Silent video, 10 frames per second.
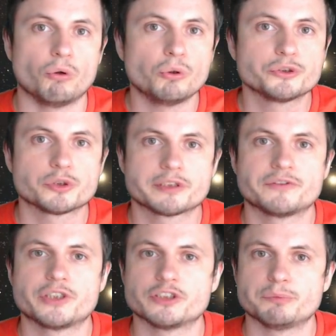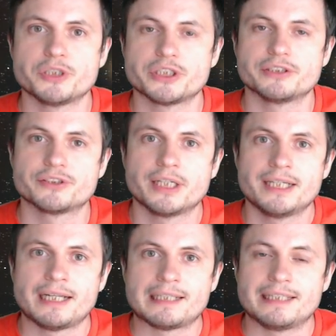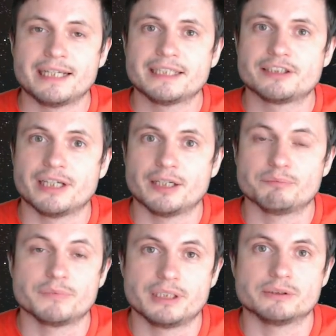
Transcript: all sorts of transmissions that, um,